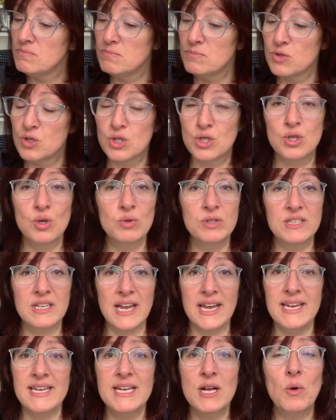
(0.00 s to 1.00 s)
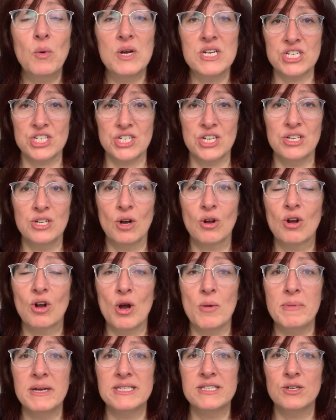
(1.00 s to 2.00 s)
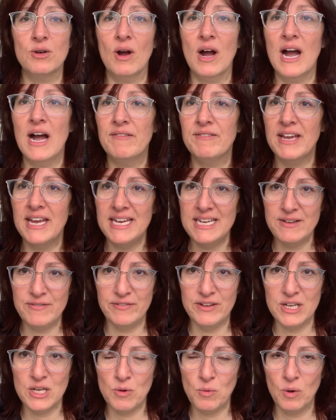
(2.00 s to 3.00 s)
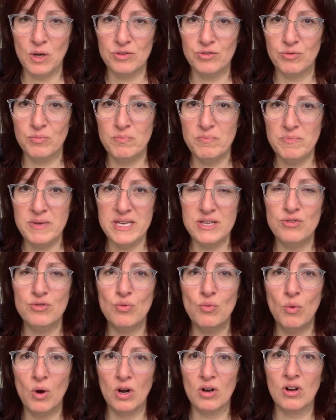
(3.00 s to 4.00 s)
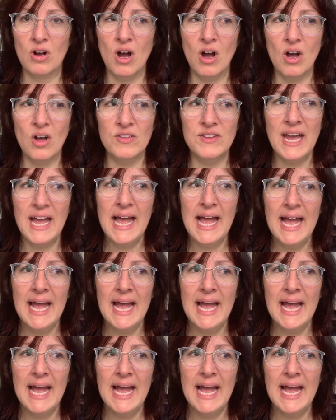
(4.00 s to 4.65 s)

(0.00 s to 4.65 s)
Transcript: Shoot any question or comment you have, anything you want me to work on.